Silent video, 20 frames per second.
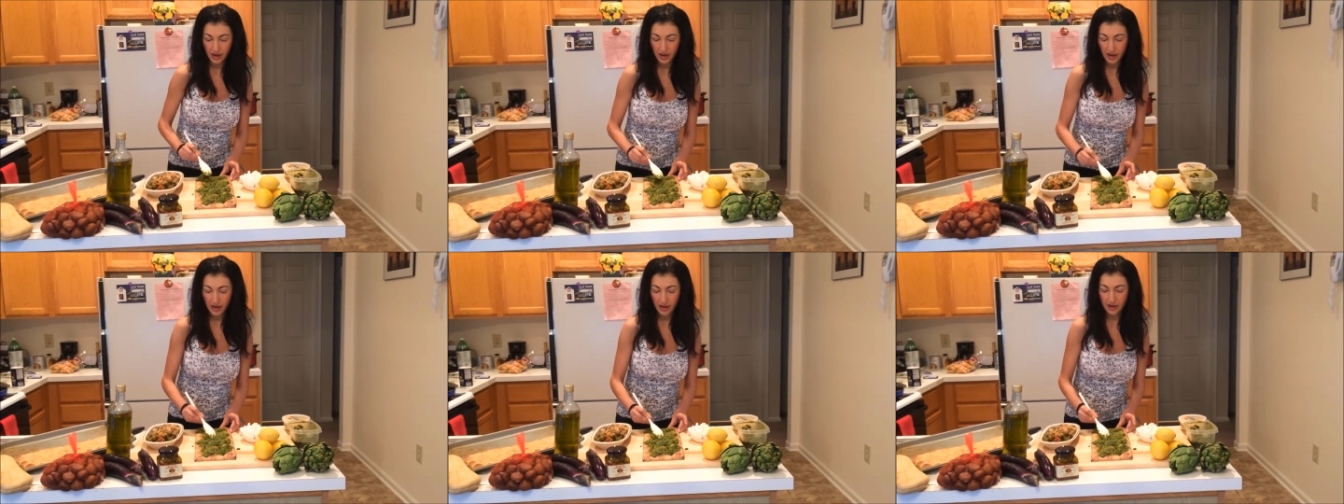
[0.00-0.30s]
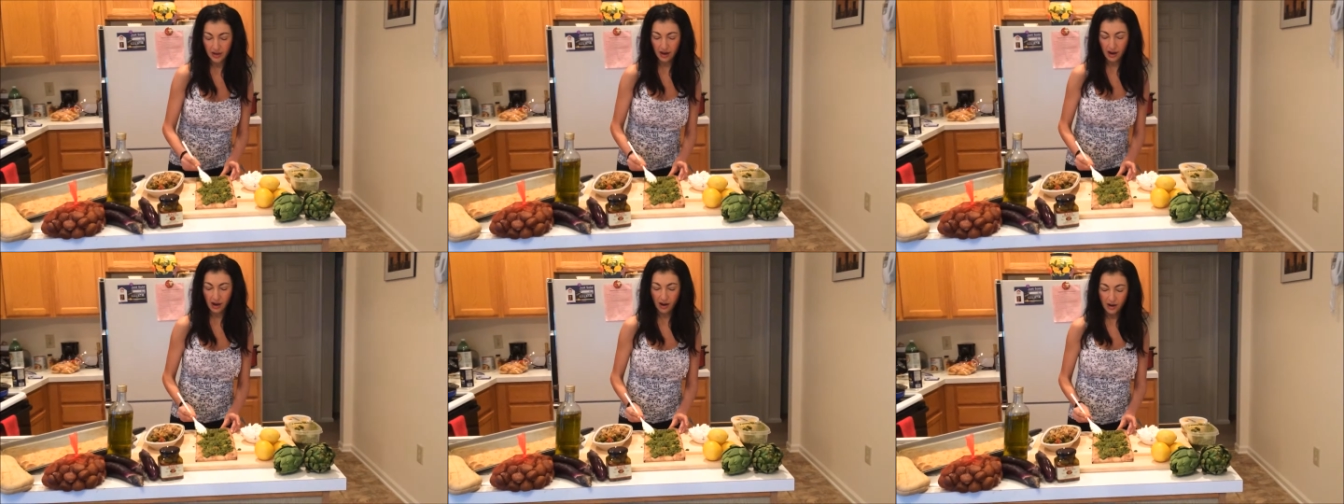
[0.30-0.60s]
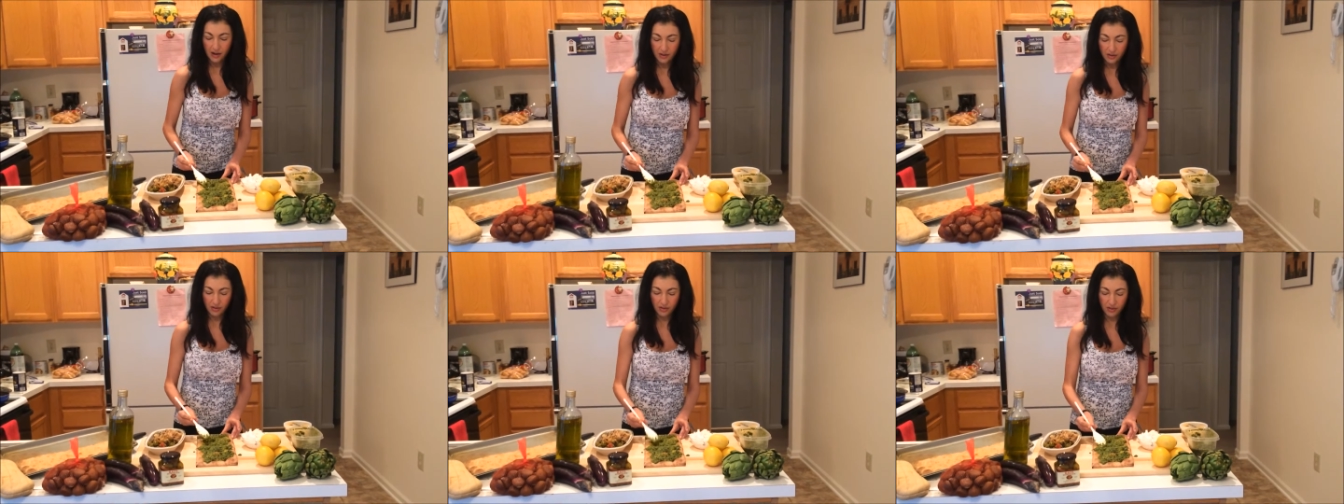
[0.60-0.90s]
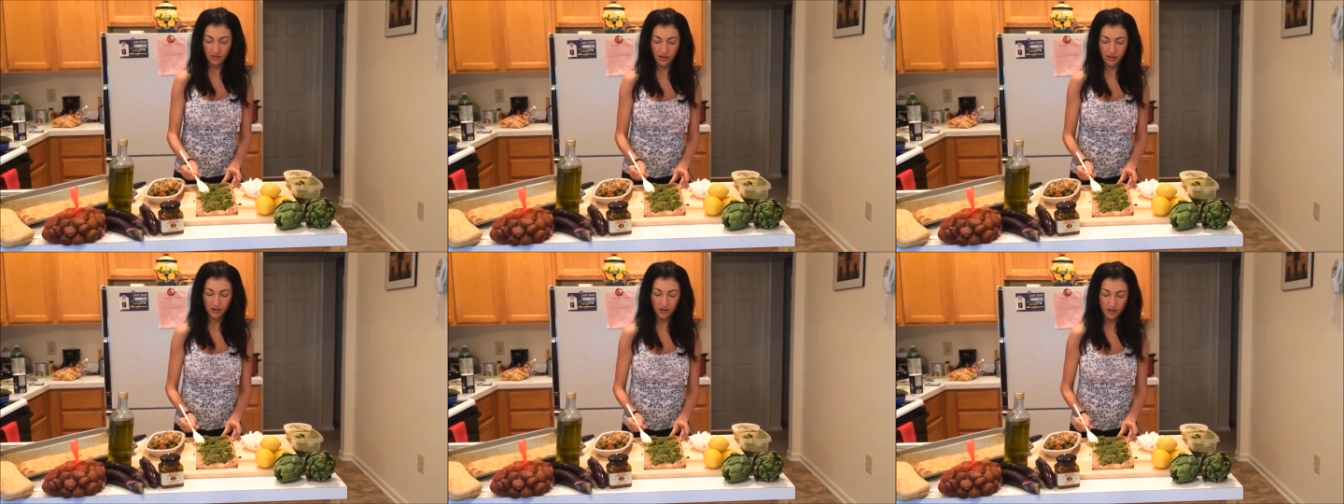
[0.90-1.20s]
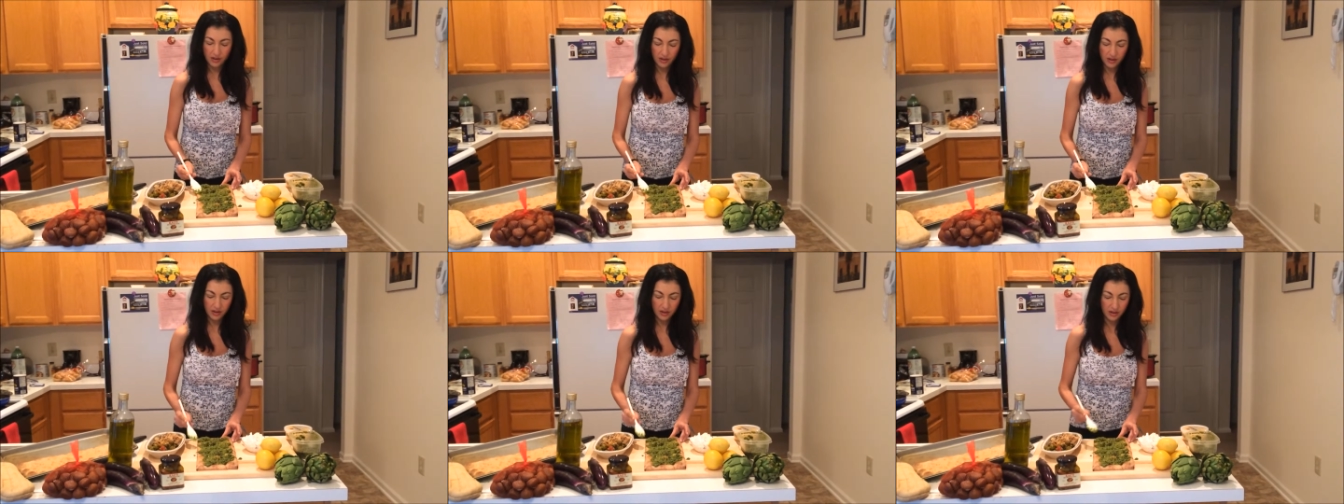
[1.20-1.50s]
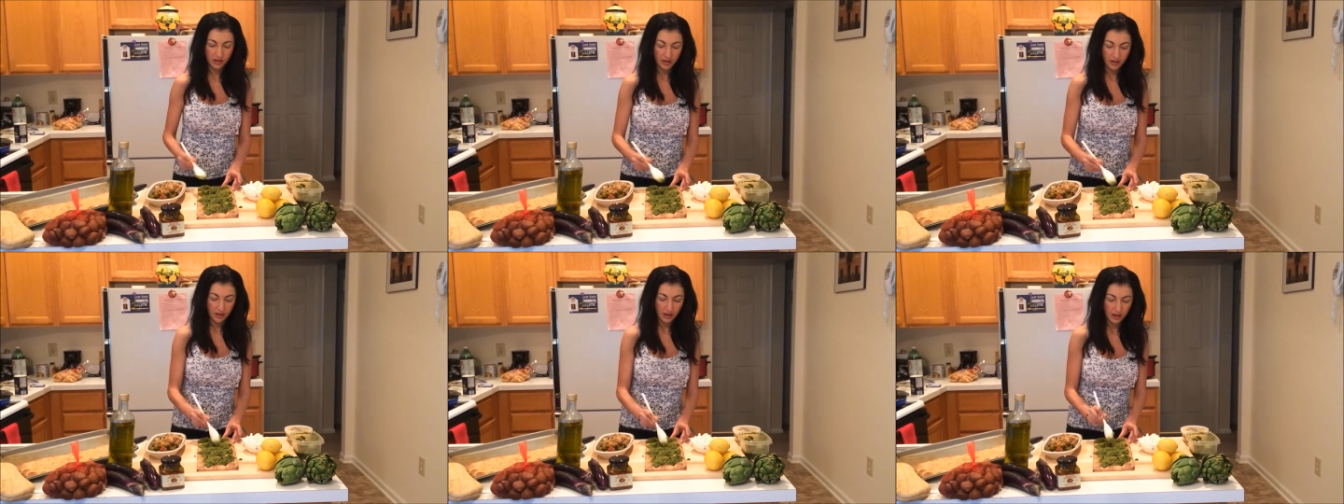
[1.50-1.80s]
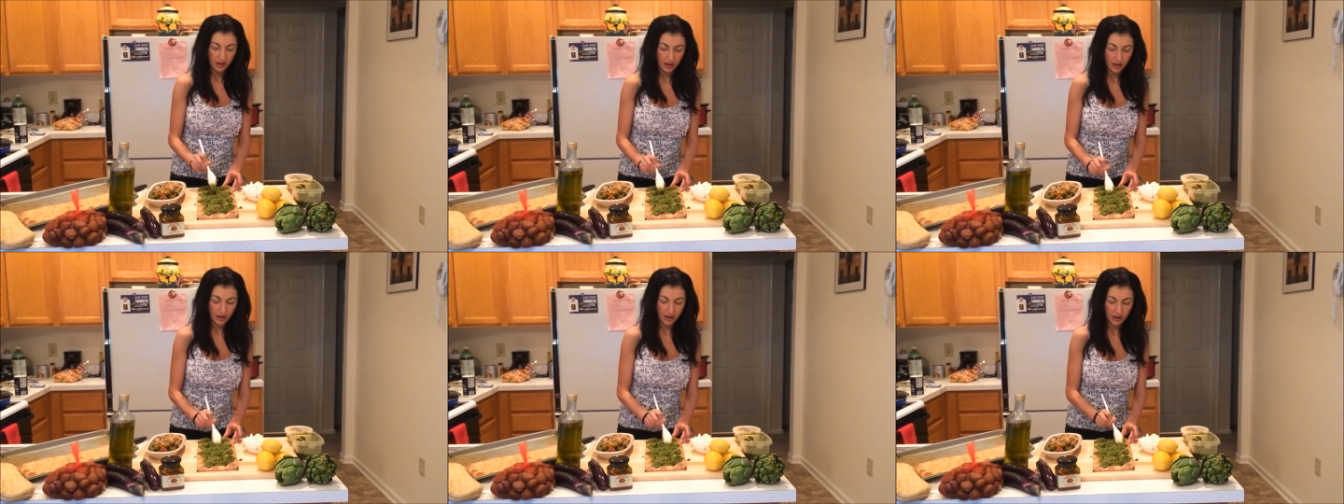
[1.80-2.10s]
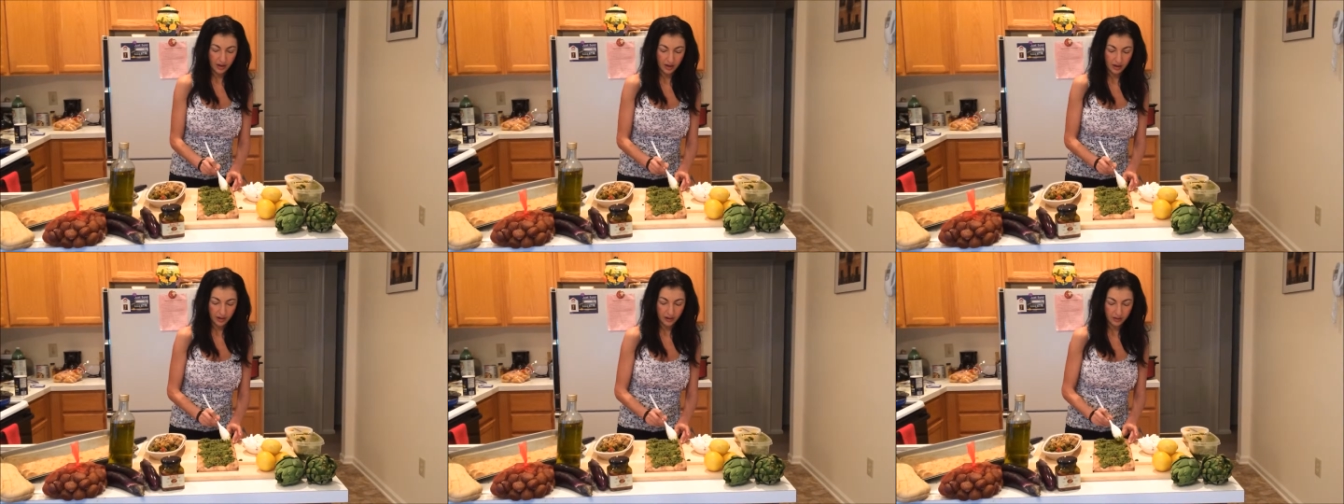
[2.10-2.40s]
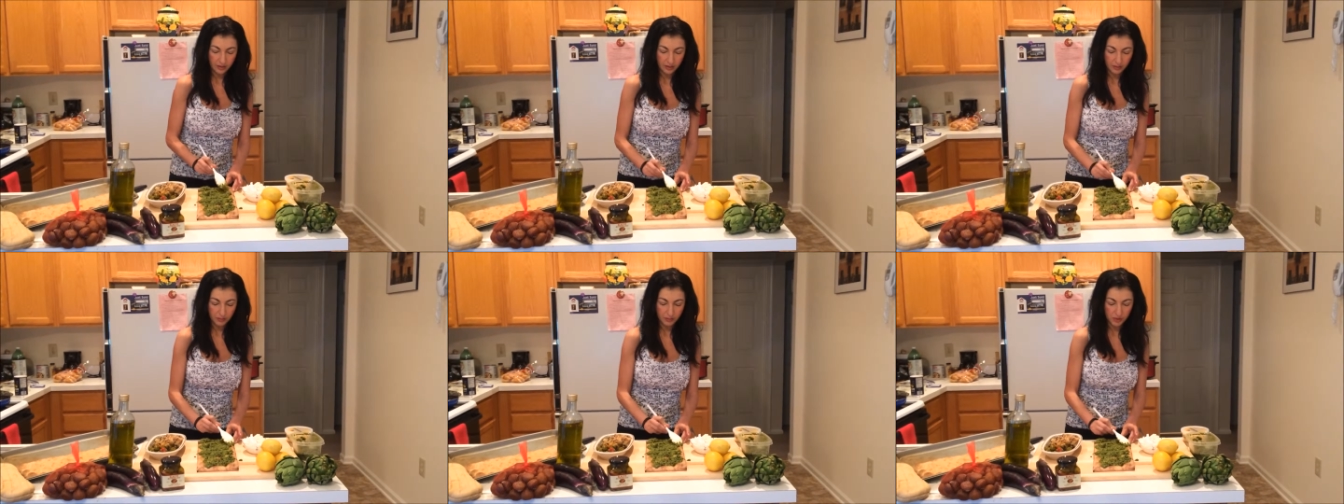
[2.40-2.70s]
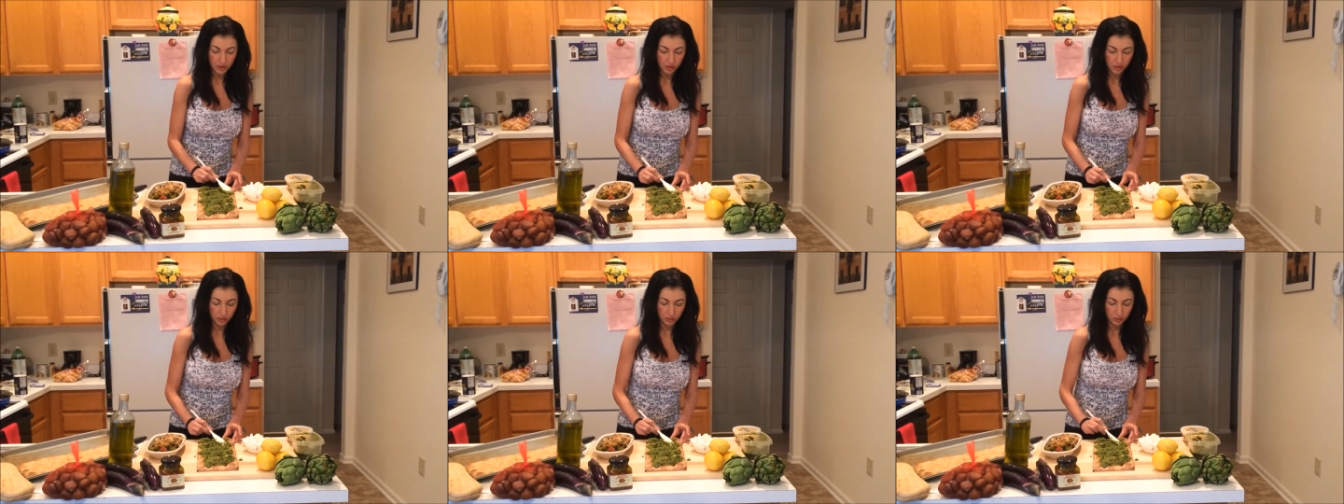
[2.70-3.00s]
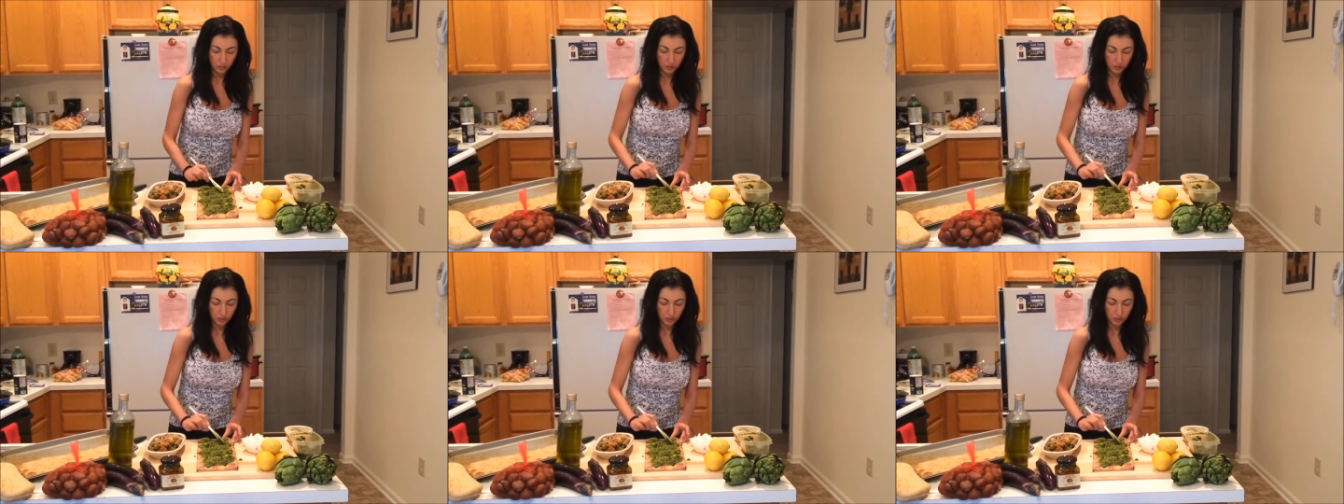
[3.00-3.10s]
And I think, and Mr.